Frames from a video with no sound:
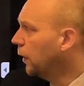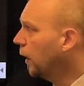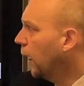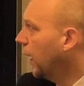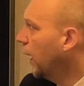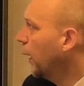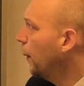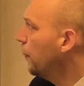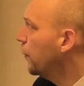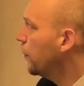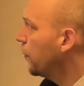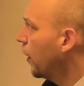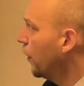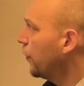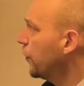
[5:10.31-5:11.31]
there
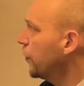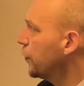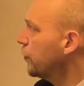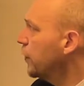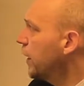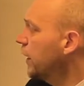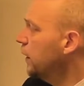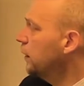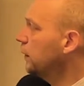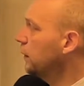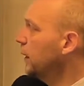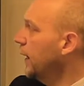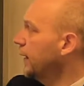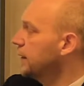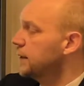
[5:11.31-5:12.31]
are 3
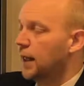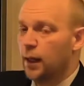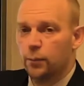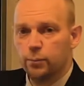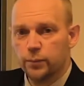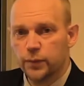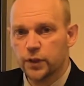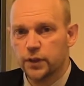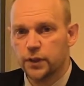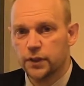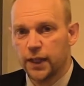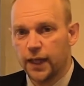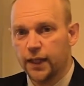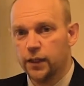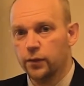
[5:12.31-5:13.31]
exams
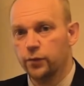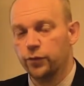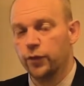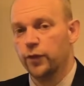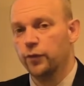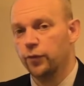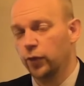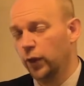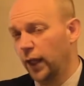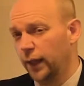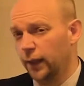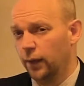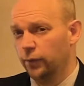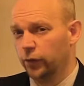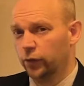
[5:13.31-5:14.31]
taken for the full
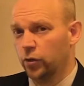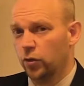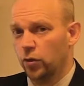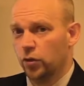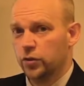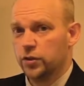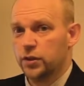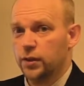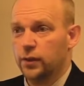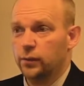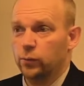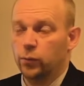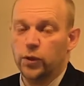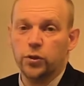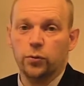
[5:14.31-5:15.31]
A-level course,
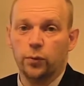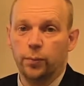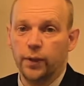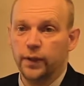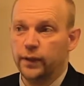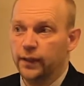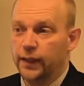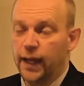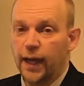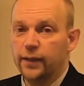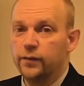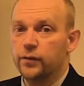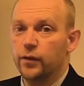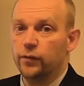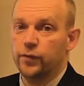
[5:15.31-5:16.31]
which will be at the
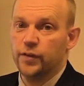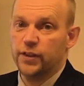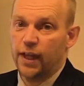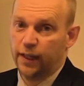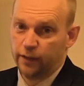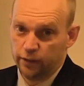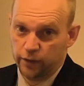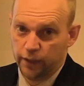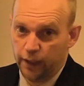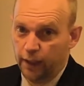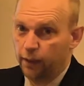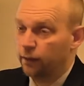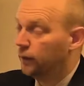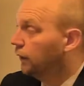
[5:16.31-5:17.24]
end of the second year.